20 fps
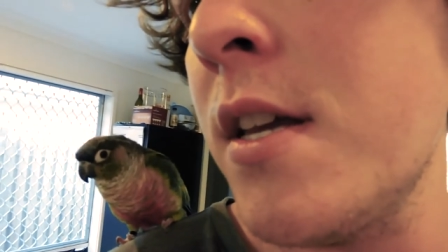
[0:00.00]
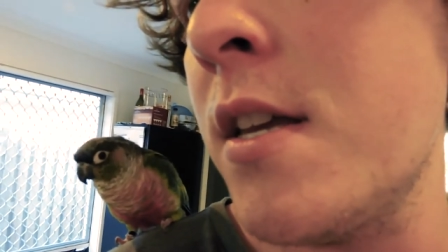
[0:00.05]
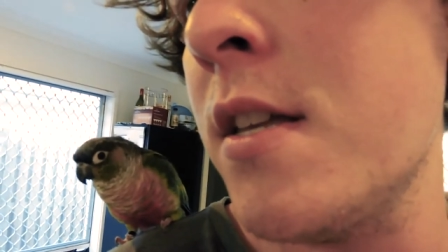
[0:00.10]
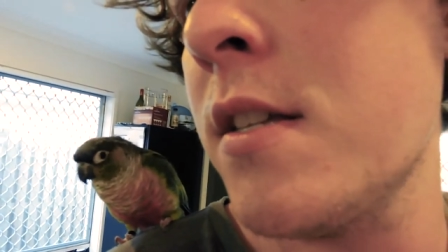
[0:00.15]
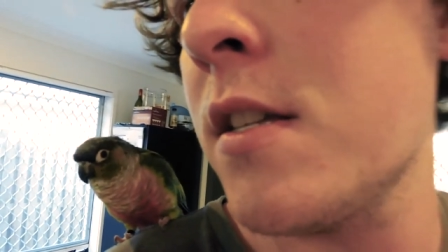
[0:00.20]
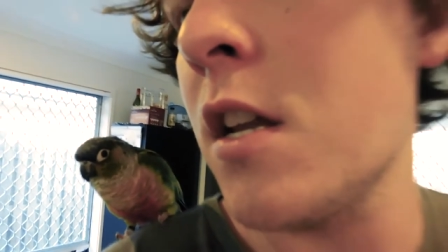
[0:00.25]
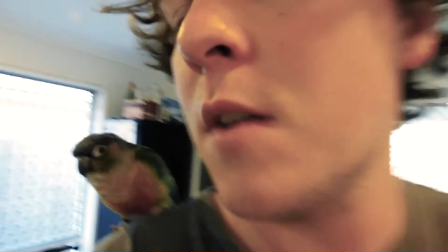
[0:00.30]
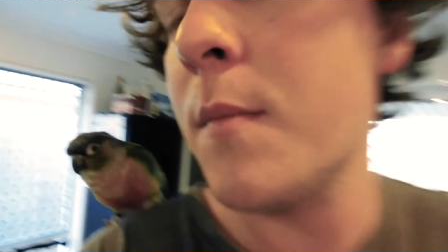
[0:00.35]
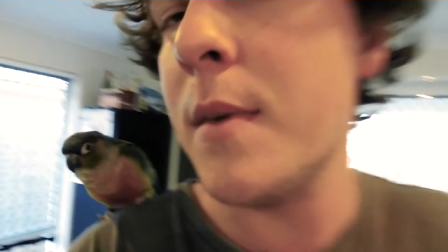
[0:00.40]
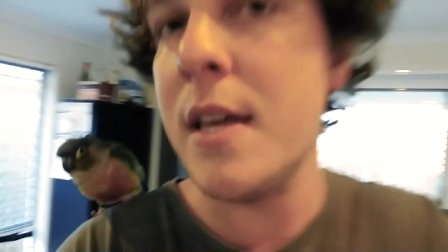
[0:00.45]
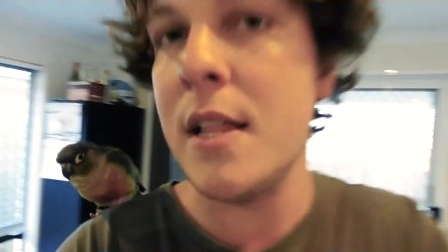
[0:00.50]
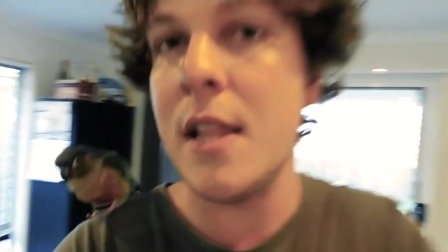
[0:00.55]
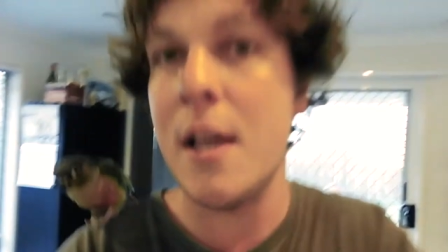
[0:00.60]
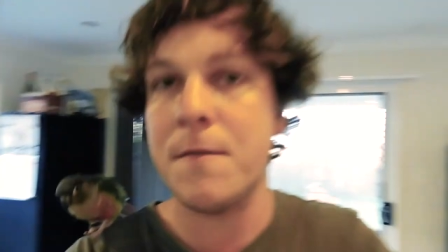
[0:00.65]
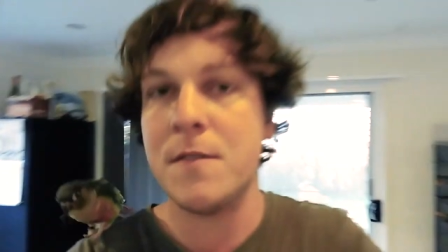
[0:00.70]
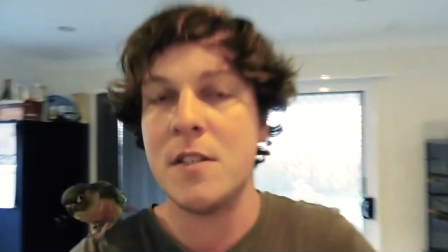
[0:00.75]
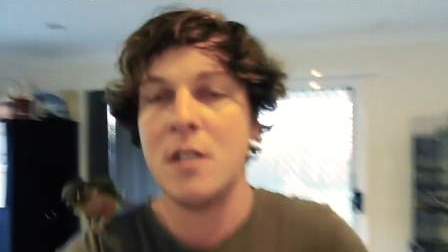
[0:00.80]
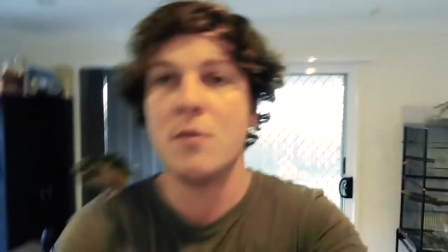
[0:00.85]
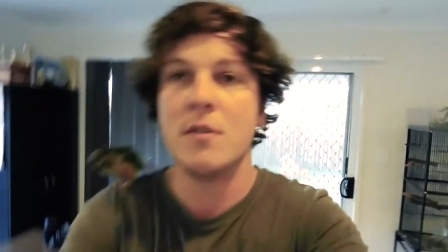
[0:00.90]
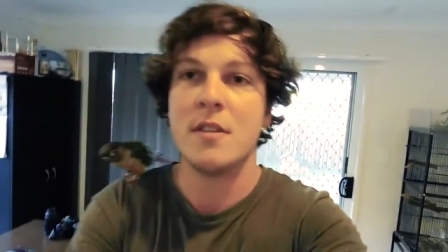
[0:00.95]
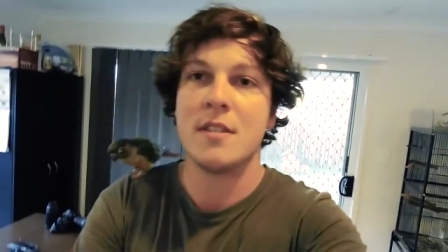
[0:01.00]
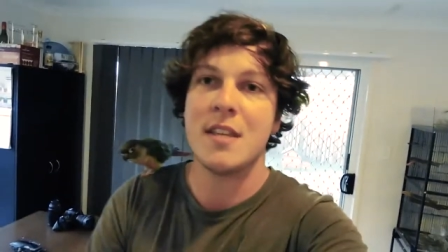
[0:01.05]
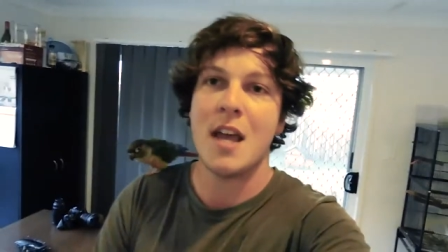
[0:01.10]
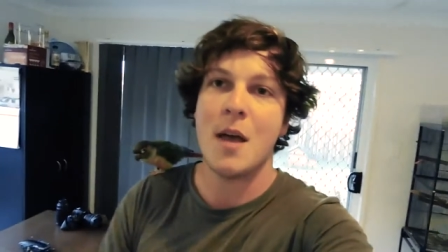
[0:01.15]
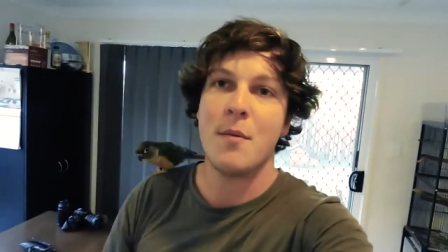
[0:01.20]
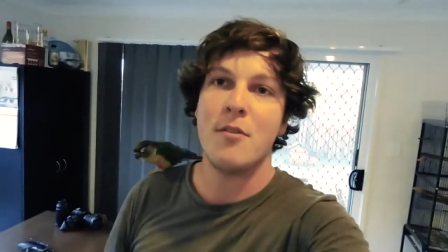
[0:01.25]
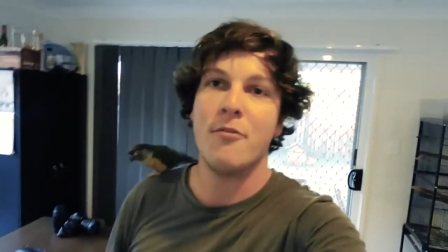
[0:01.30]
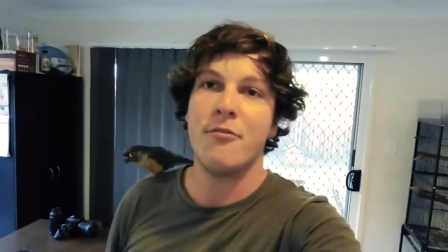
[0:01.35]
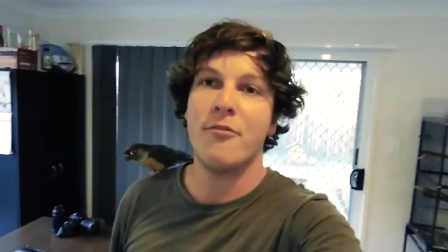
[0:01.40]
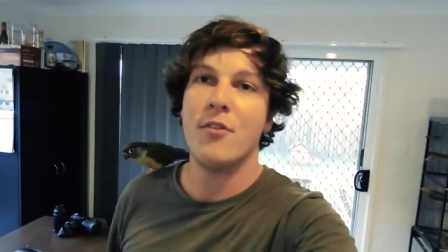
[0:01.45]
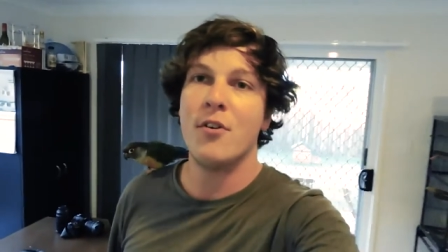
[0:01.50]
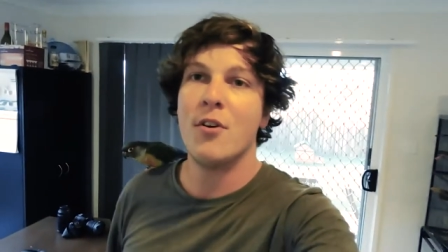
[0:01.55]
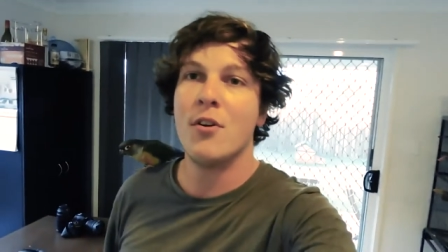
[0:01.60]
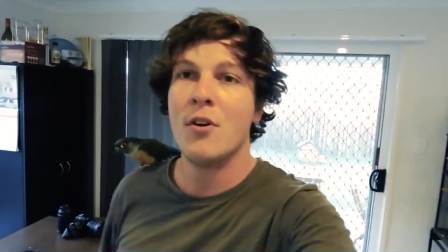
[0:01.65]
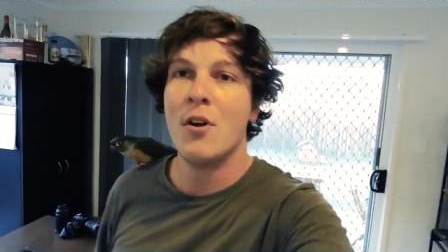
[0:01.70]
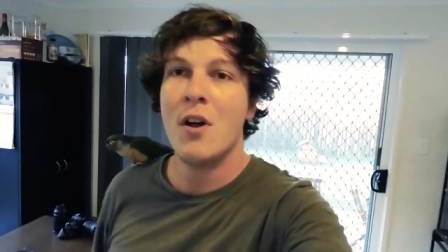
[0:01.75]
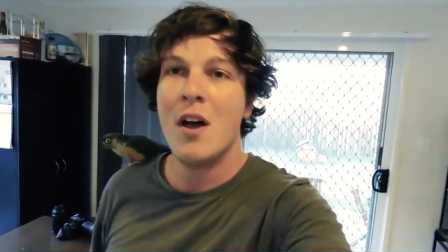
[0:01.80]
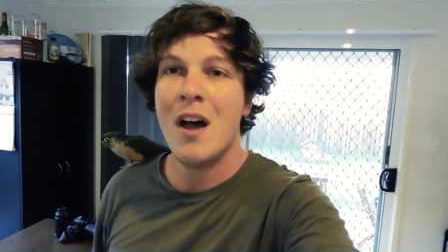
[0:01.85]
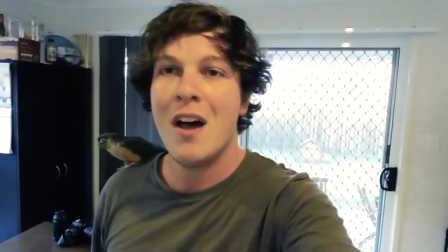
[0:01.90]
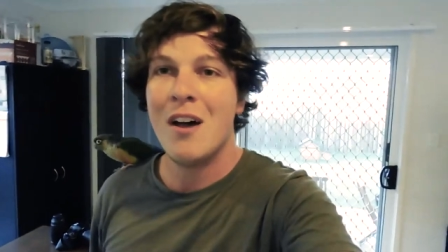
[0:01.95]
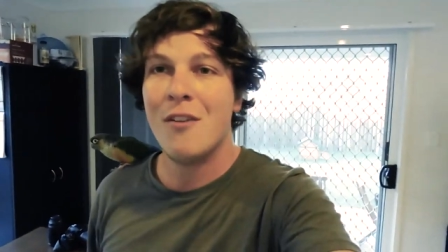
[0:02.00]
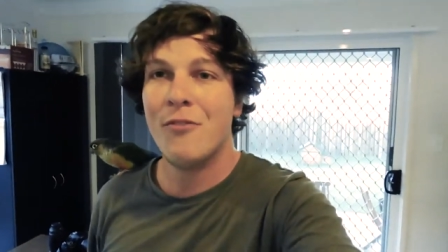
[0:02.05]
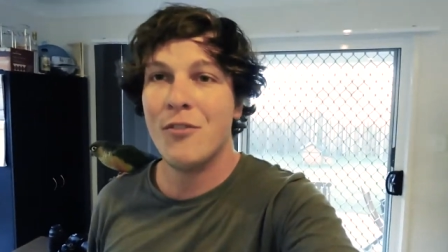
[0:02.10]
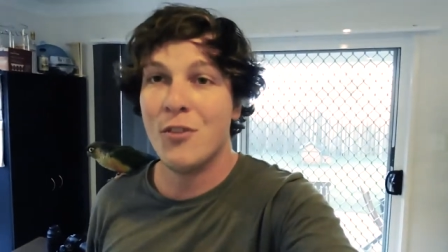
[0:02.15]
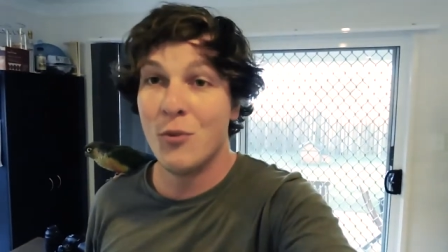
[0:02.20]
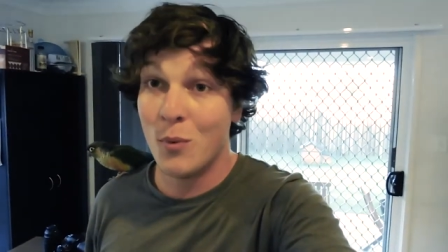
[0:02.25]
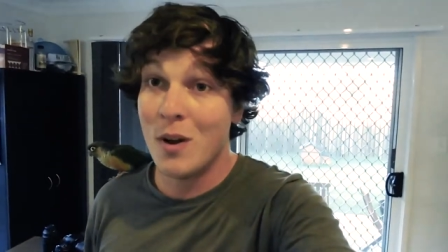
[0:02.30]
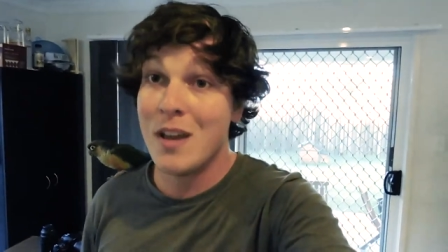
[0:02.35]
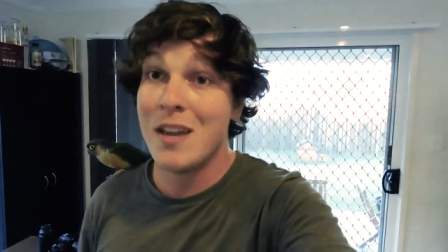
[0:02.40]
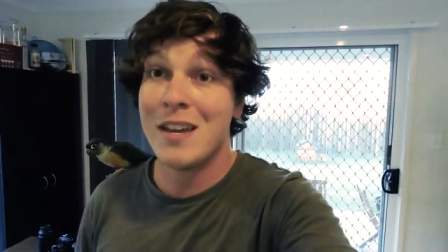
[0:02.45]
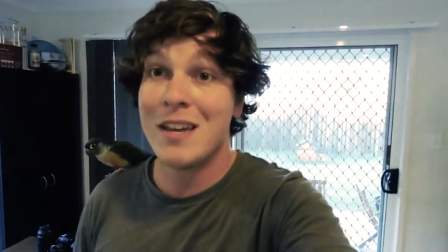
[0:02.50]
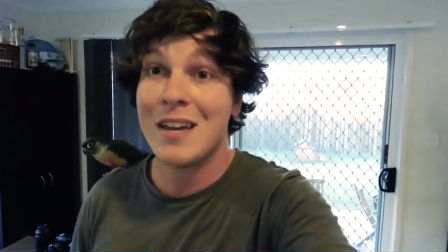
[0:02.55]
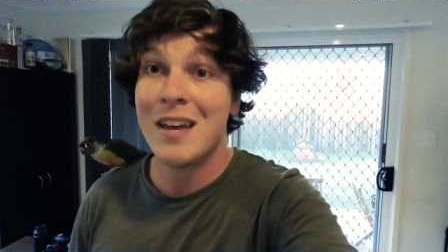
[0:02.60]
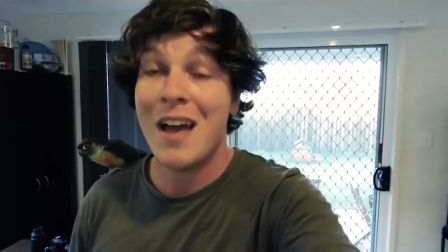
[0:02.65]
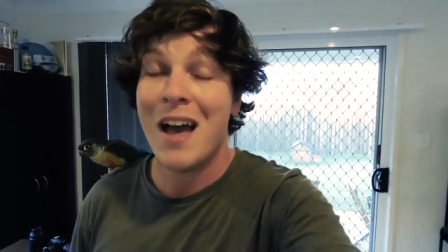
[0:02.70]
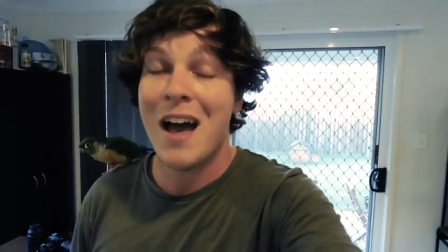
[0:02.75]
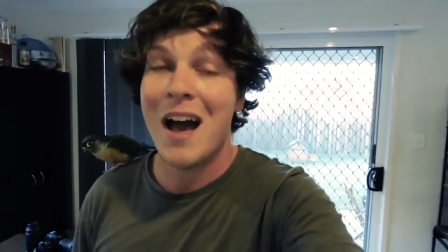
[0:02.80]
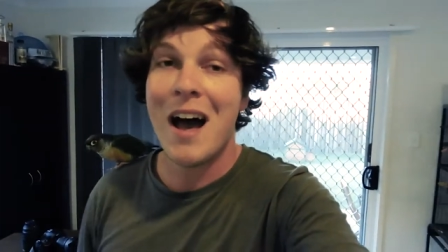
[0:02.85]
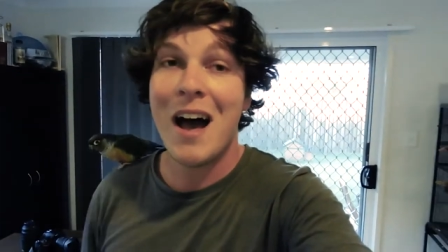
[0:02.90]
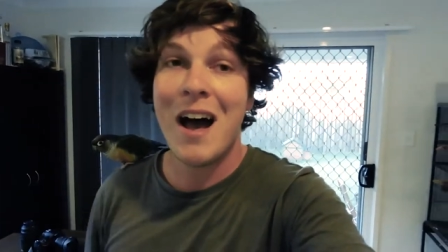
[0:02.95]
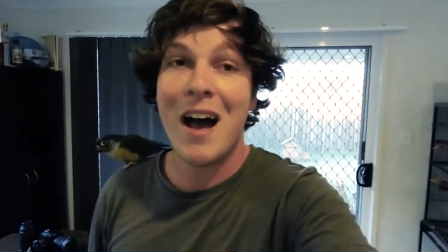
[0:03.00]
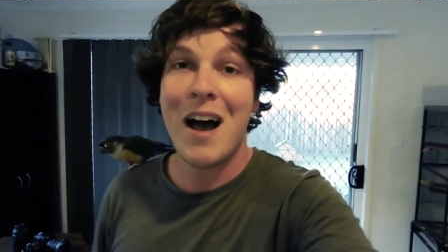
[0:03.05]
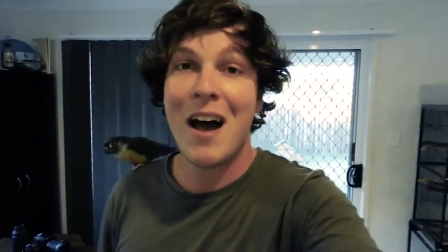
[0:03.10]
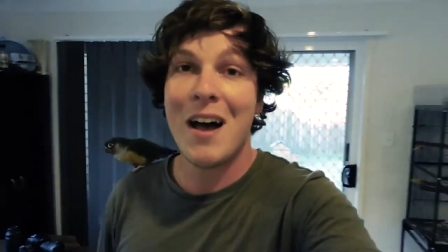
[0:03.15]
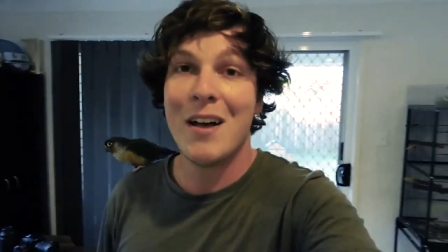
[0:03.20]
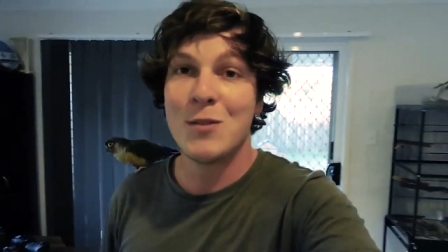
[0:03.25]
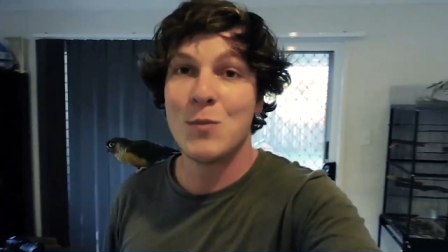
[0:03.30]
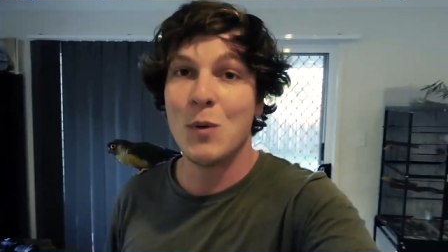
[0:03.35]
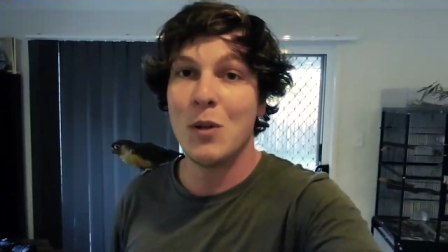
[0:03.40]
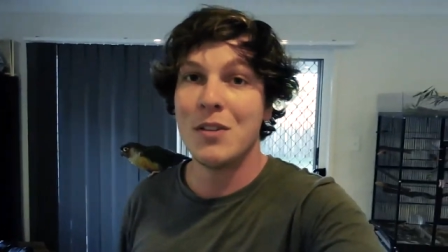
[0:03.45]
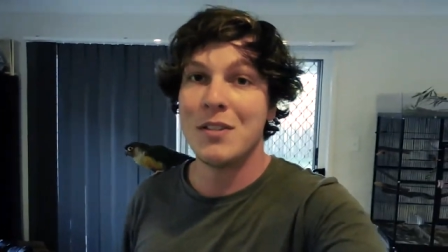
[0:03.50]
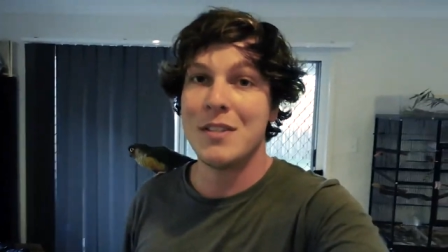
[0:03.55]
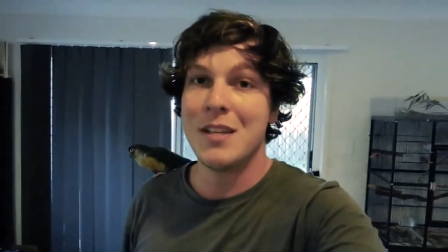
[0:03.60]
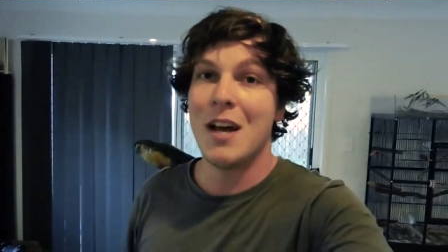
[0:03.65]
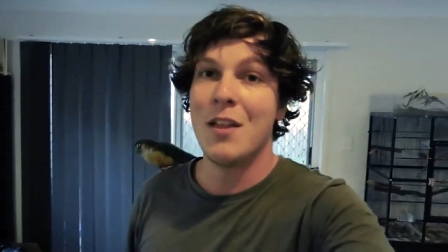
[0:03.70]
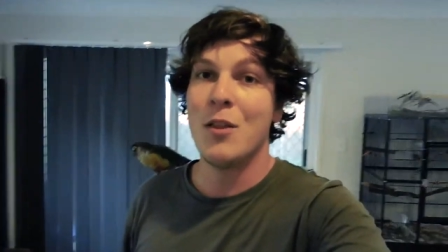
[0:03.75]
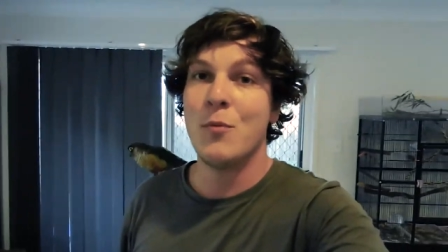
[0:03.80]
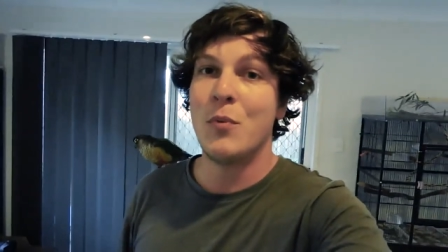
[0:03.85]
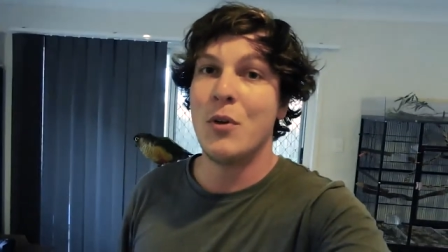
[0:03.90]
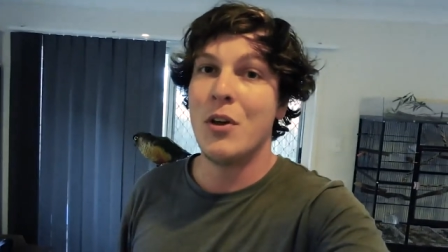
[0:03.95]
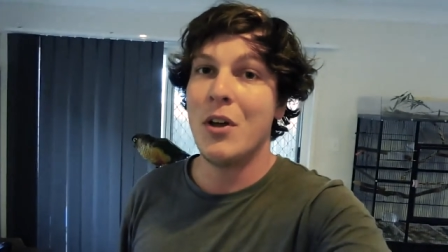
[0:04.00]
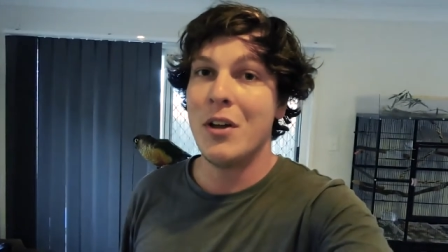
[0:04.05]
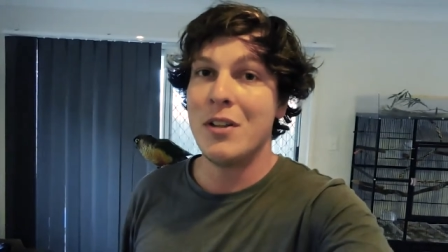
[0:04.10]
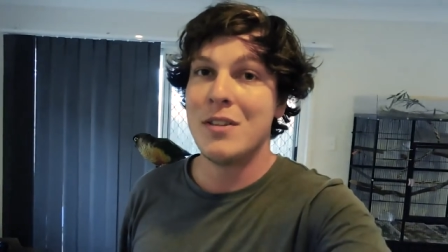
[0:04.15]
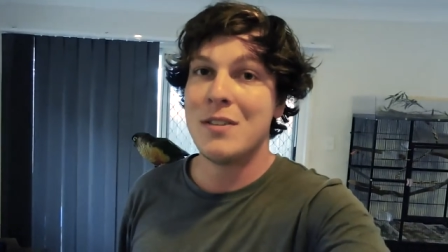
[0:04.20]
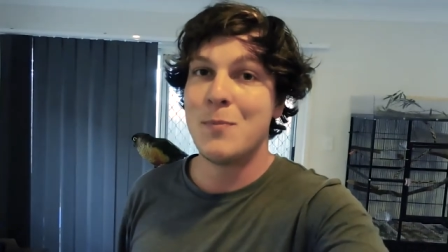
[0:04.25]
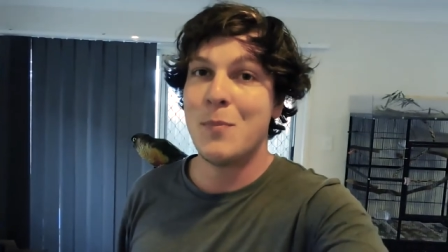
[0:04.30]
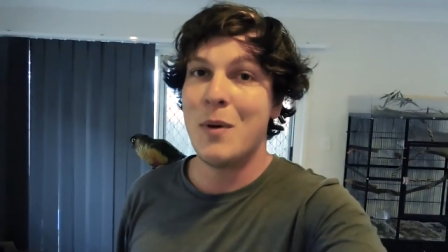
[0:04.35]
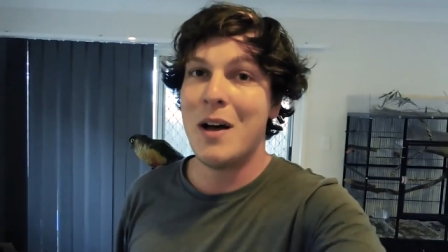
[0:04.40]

He's gonna be left here with Sammy for, for the week, uh, as well as the other birds.